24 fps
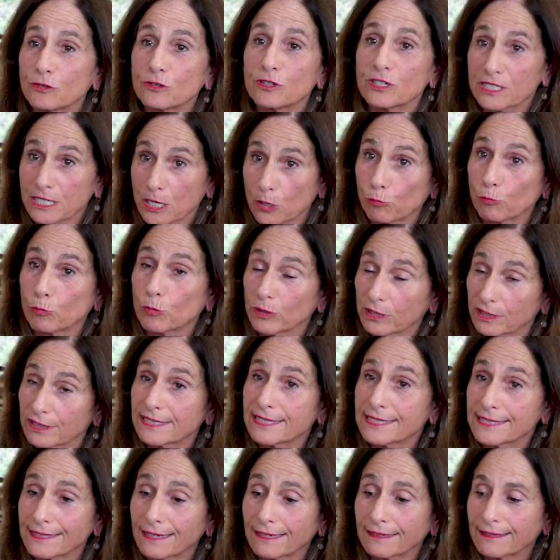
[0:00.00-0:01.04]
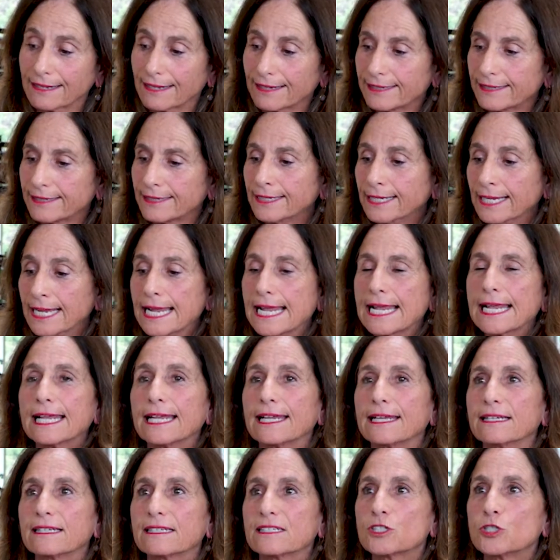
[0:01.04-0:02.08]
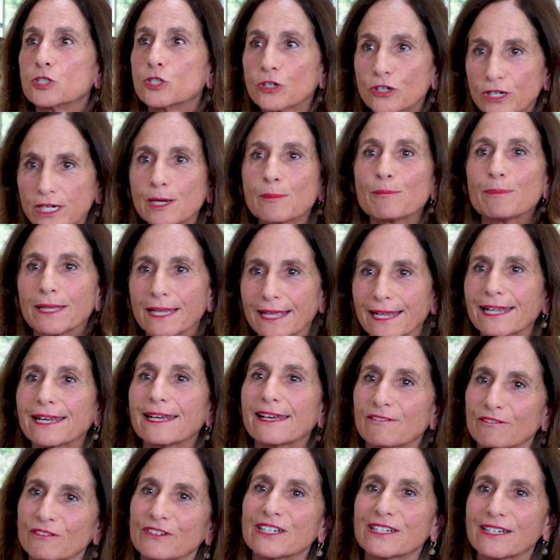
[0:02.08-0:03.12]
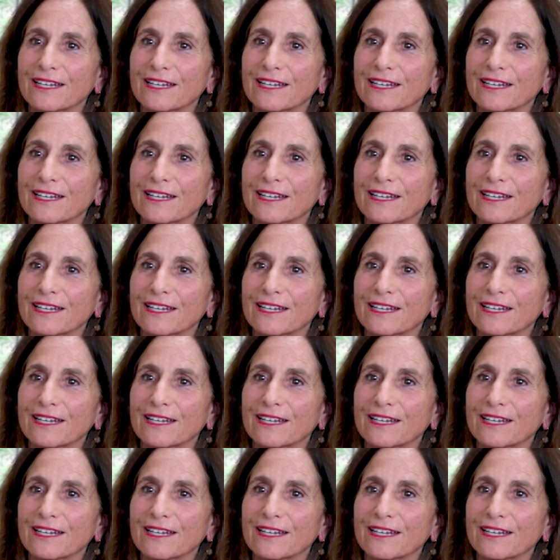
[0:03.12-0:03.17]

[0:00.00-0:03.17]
because I really suck at it, is you're going to play it every